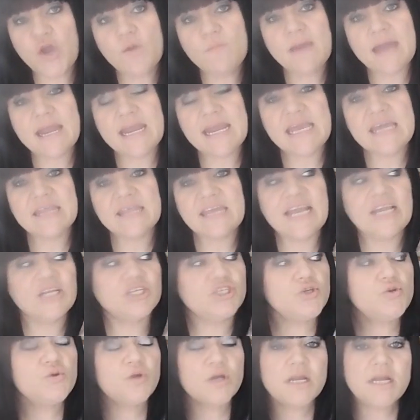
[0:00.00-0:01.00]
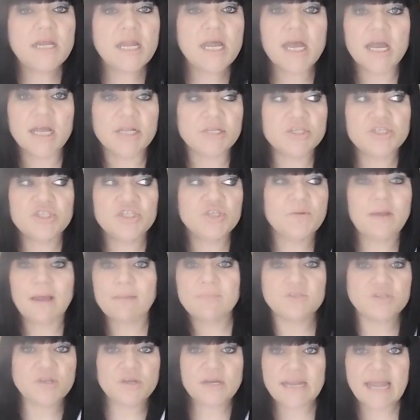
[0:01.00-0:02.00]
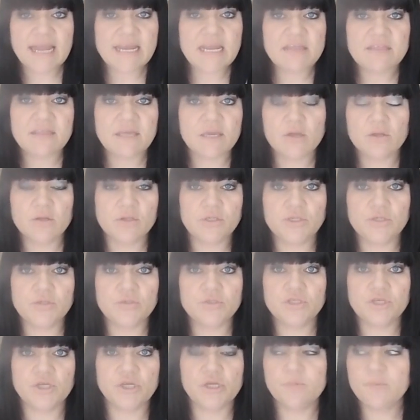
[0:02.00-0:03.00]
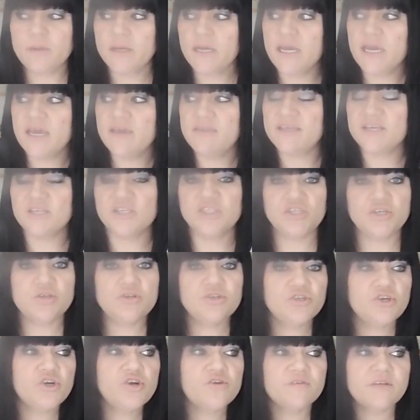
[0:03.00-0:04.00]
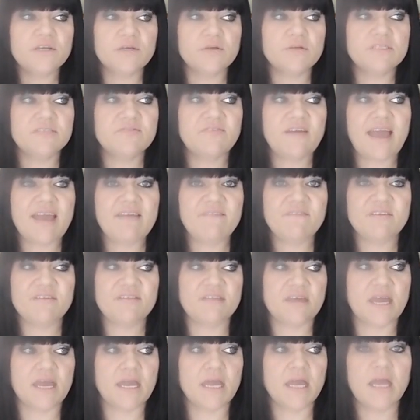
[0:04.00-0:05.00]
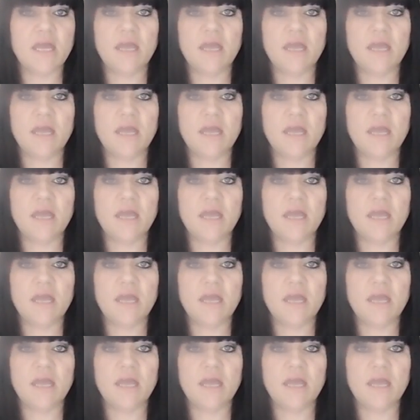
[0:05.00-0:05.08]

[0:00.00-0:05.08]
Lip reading: many things. You can learn to do absolutely anything on YouTube. There's tutorials for everything.